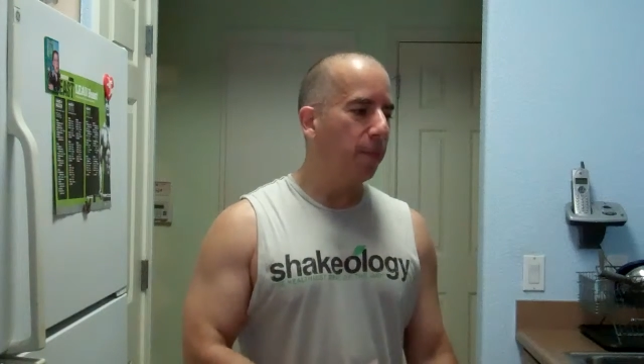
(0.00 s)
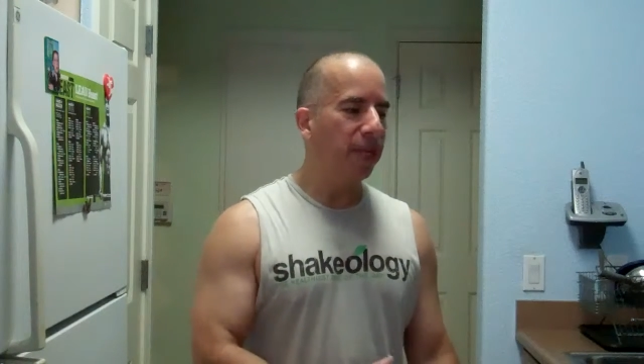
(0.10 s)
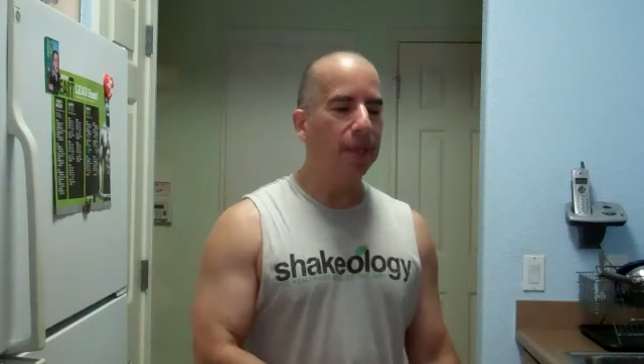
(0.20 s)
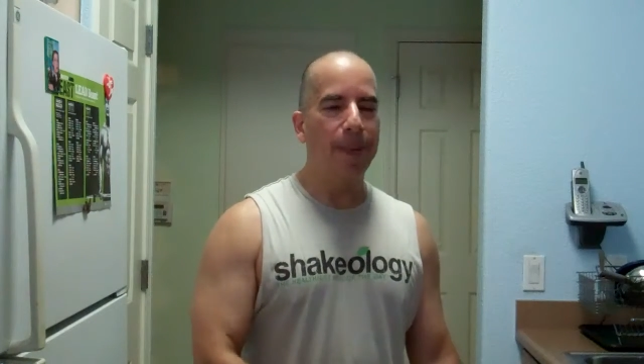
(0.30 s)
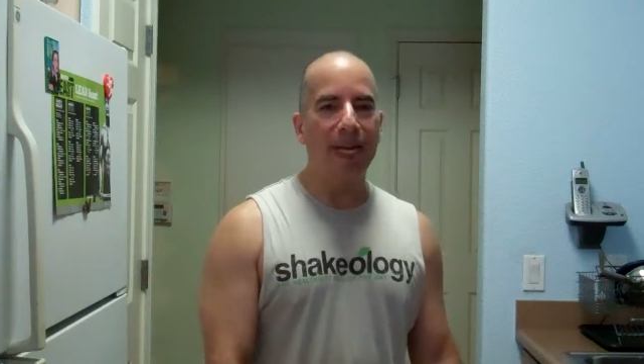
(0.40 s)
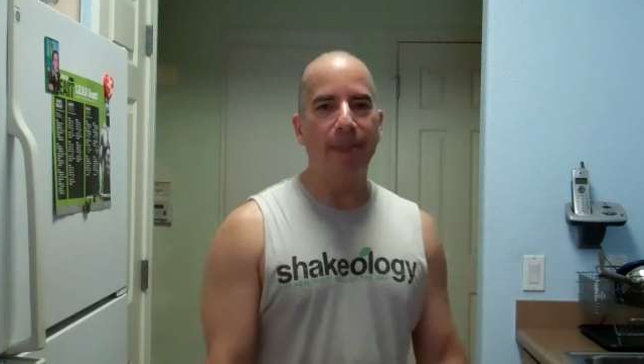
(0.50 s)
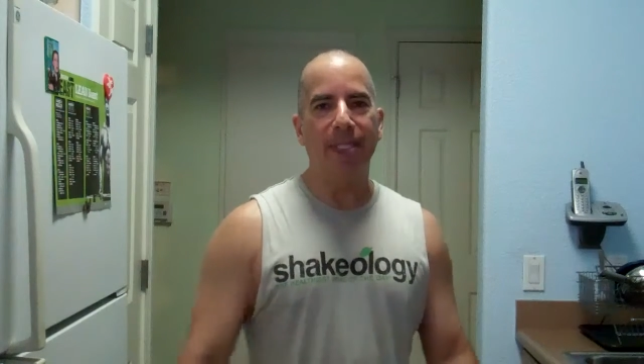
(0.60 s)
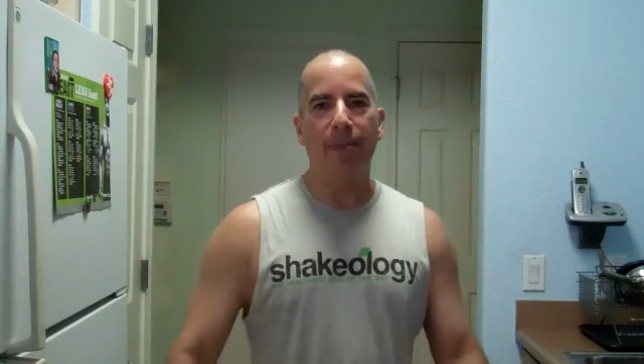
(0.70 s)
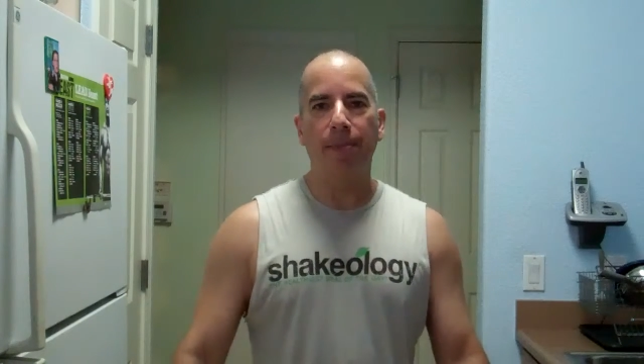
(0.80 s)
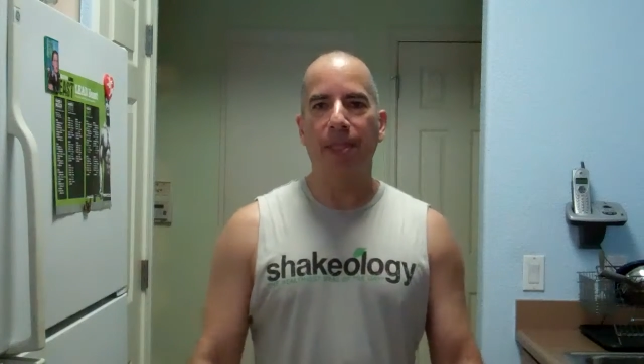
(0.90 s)
you get the Body Beast
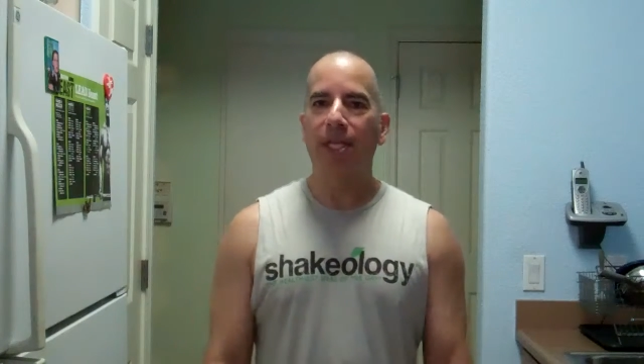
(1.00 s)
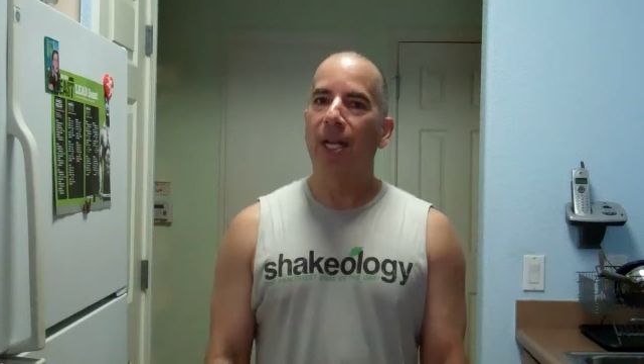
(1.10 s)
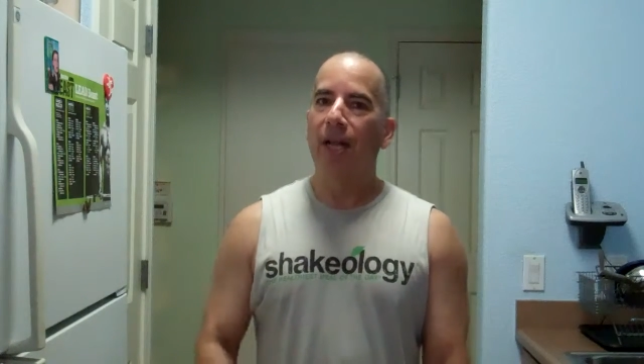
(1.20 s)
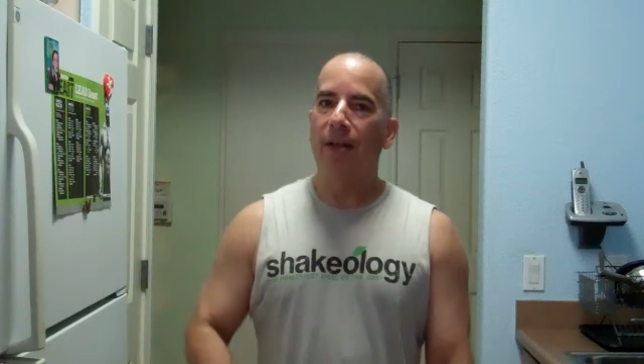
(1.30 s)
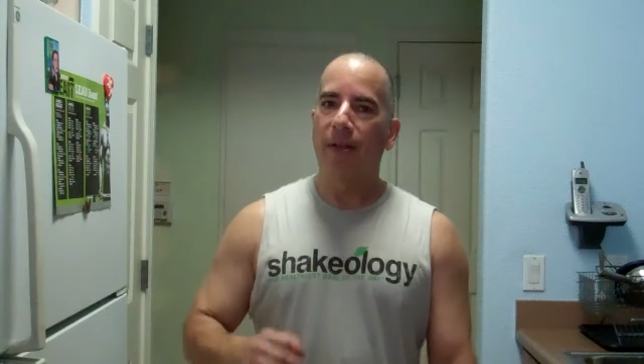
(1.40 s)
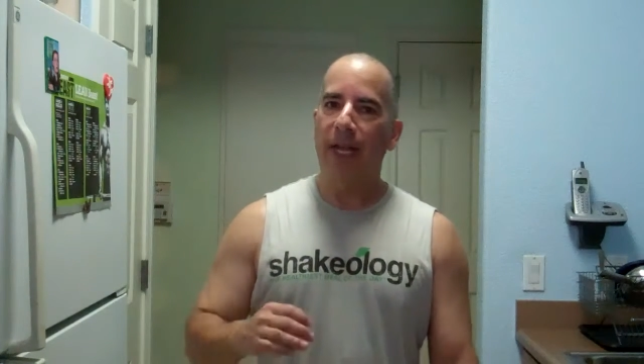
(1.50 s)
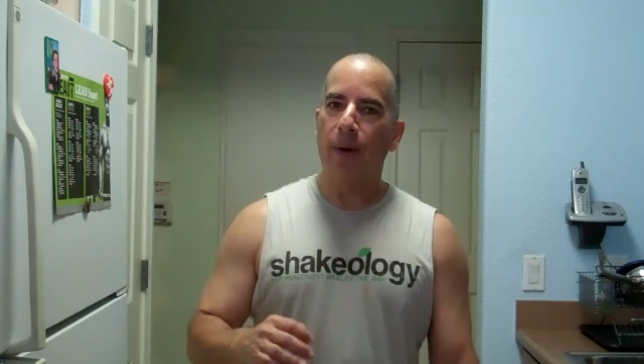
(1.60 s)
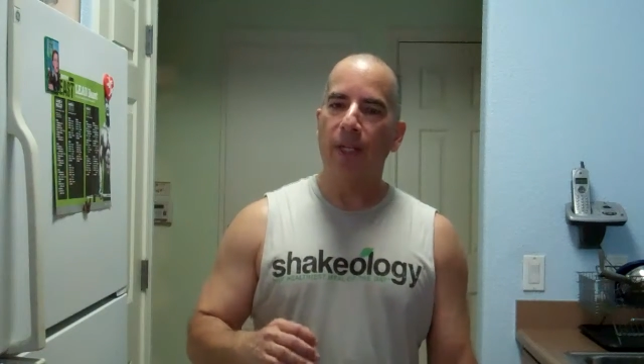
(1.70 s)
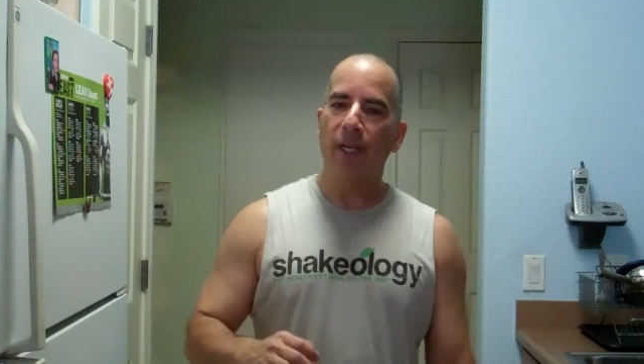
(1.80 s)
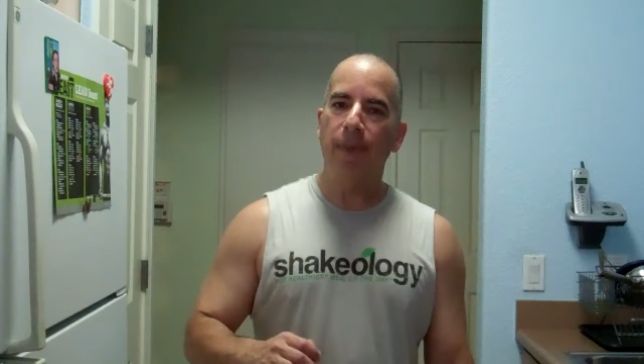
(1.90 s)
supplements. They
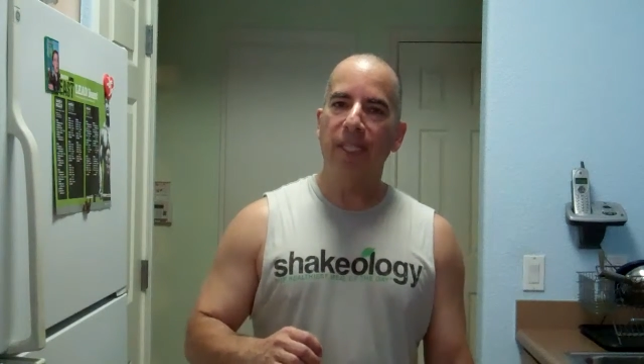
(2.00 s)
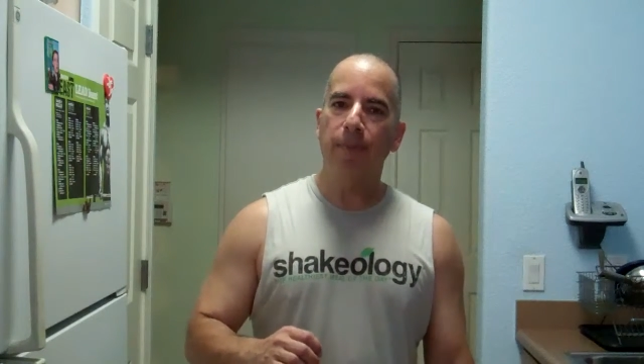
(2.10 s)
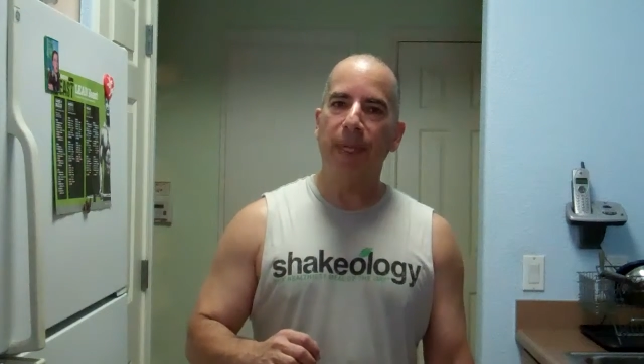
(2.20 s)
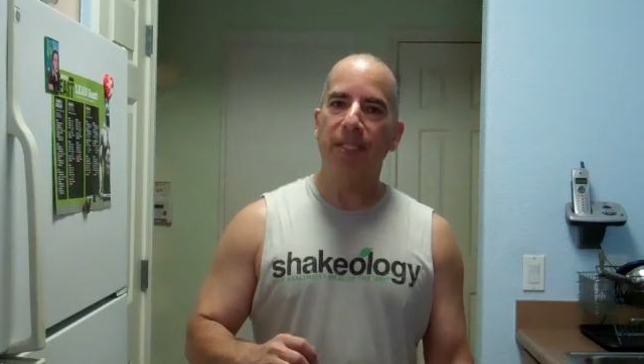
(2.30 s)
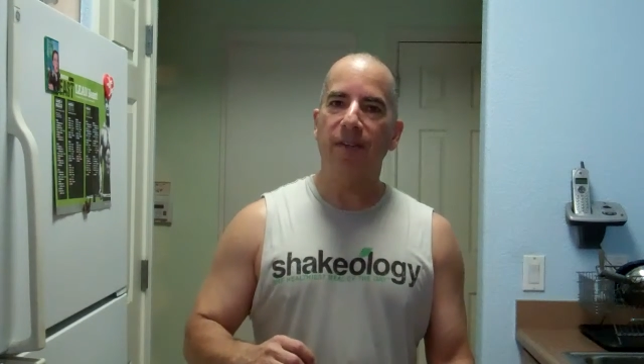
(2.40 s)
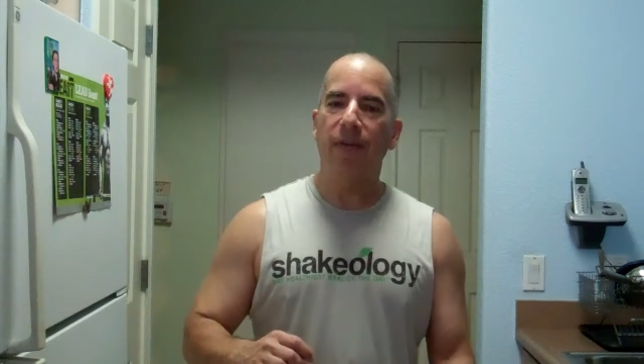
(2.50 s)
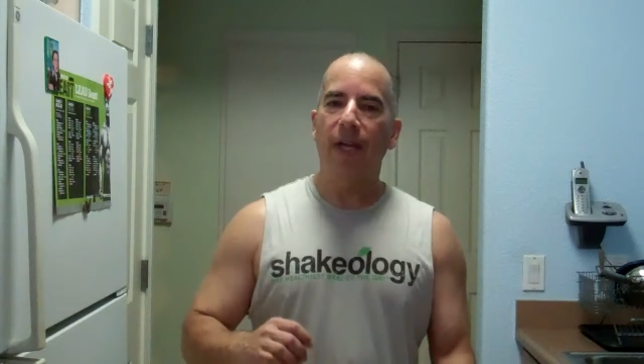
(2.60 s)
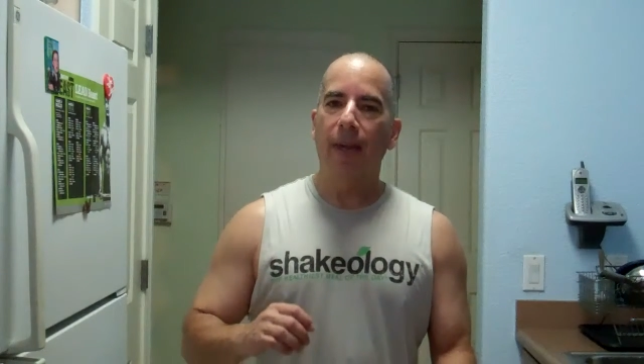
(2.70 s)
are a little bit expensive,